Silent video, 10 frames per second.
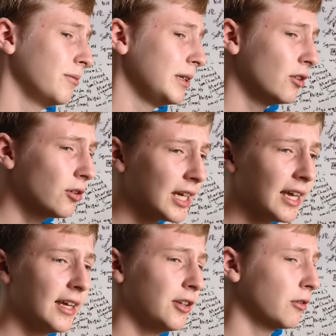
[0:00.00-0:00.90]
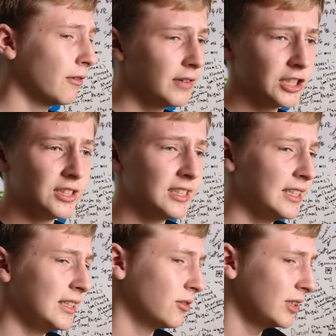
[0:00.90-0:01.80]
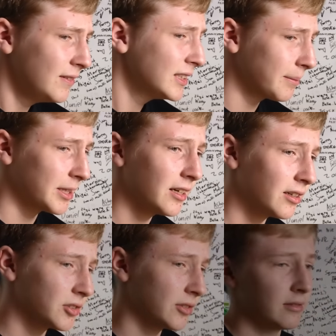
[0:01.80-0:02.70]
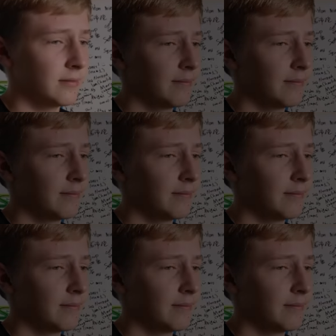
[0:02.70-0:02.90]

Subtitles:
could be look ahead or efficiency or even something else.